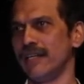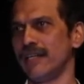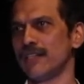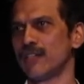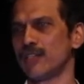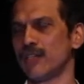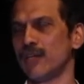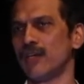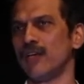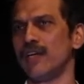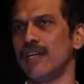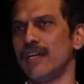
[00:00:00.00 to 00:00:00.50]

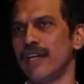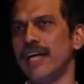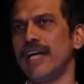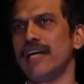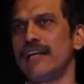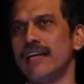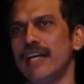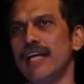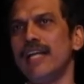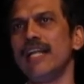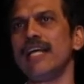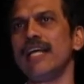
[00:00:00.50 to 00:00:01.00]
So
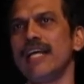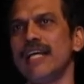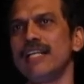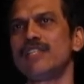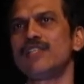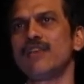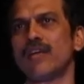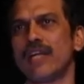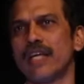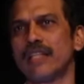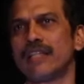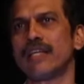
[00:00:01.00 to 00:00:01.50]
it really
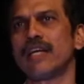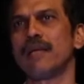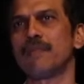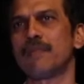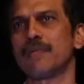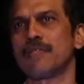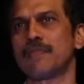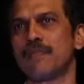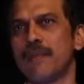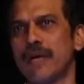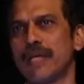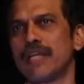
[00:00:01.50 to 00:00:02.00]
is your ethical
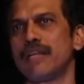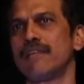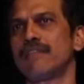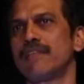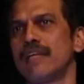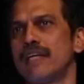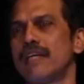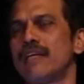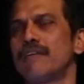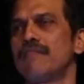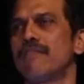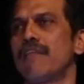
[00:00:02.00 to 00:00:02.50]
perspective
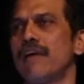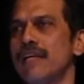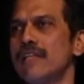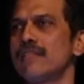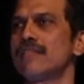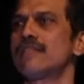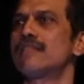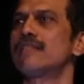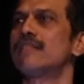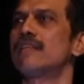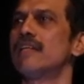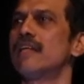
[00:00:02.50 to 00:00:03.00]
that
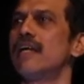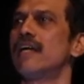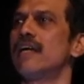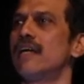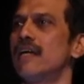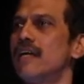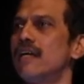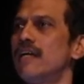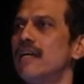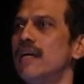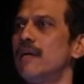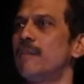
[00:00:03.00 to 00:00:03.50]
defines the,
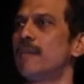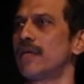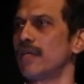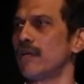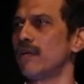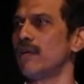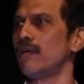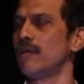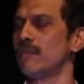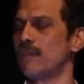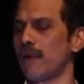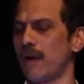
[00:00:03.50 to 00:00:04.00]
uh, a
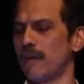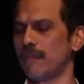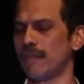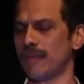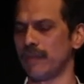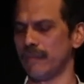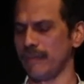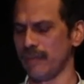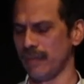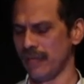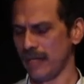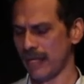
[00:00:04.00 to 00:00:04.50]
particular
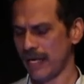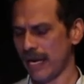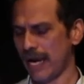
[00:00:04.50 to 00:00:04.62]
problem.